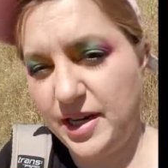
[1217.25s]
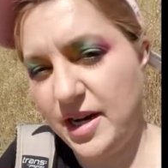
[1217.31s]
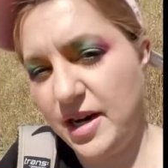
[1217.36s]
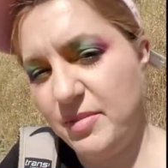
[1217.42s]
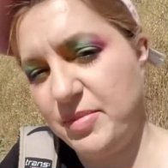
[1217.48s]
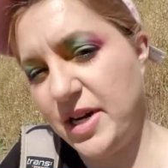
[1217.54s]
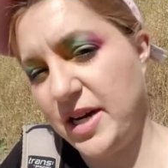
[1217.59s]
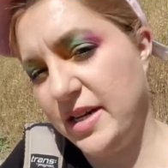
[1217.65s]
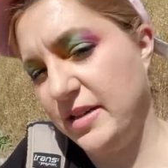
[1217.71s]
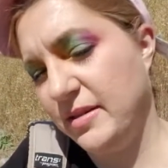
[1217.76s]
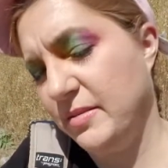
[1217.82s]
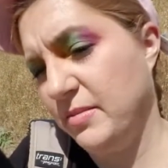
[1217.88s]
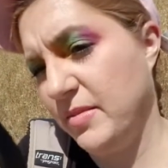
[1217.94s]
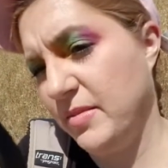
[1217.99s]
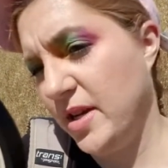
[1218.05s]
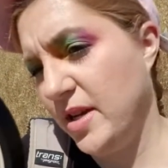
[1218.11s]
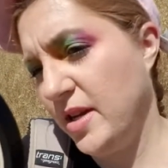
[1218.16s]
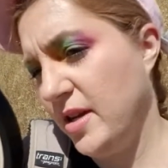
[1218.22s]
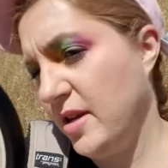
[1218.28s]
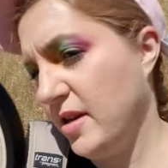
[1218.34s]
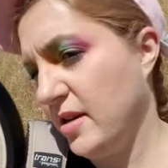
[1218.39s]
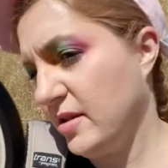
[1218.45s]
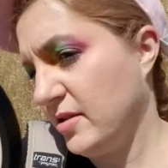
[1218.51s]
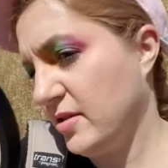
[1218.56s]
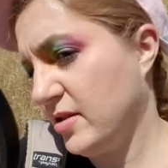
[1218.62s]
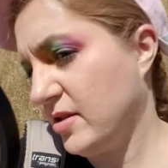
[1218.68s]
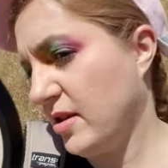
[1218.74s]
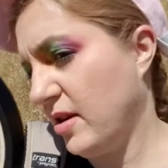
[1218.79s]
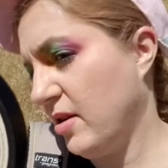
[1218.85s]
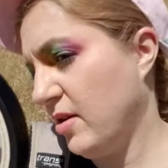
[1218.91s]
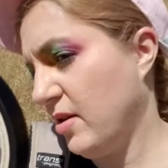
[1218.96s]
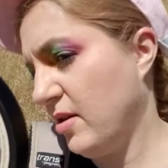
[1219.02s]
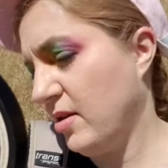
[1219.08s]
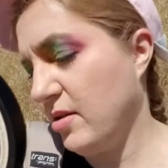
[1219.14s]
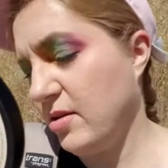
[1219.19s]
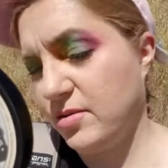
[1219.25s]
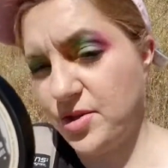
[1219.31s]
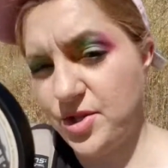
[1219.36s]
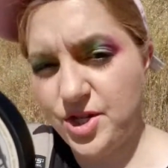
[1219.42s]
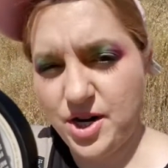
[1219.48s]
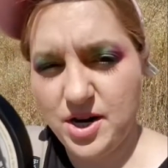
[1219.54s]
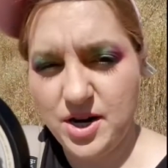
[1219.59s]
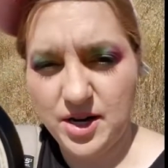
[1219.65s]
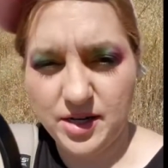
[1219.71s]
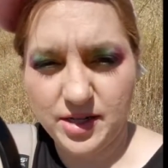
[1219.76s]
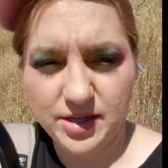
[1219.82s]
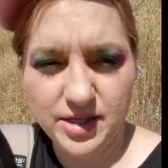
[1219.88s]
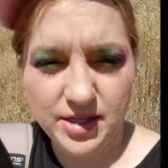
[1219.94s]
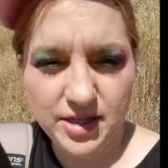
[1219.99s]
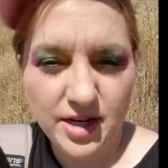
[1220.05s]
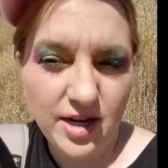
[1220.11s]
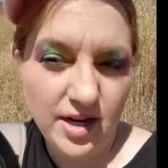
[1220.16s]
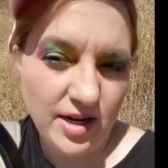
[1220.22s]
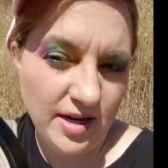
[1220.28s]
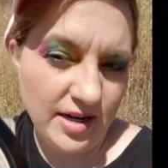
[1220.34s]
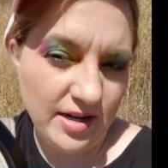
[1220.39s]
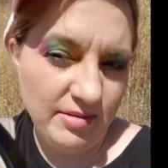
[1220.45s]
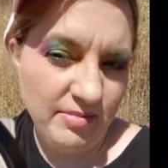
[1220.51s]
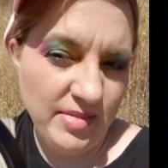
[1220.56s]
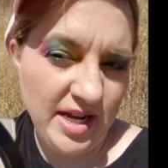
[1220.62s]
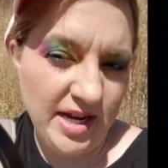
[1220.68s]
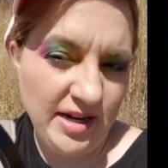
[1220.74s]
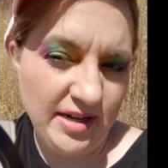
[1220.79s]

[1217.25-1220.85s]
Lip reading: I am so shocked and amazed.